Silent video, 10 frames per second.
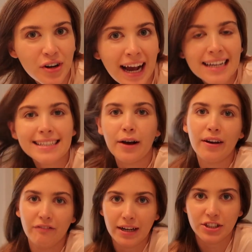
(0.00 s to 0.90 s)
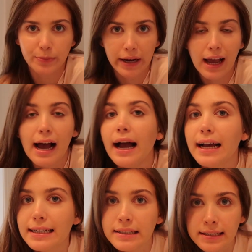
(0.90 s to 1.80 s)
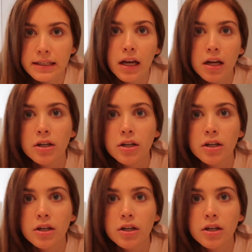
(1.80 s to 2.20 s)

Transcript: guys how I finished my eyes.